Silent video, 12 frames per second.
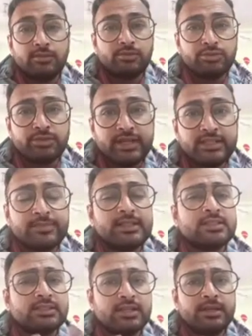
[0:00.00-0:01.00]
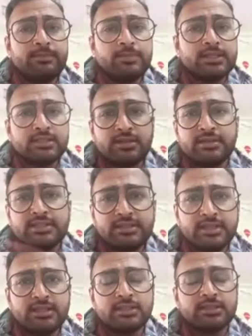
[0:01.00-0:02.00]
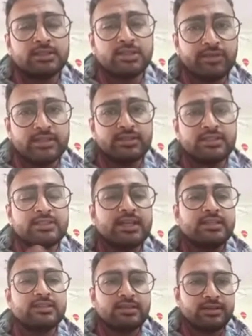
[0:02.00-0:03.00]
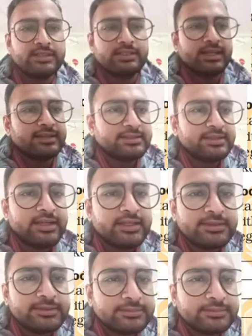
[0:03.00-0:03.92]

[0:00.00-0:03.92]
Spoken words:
2 sets means 3 plus 3 6, 3 this side, 3 that side.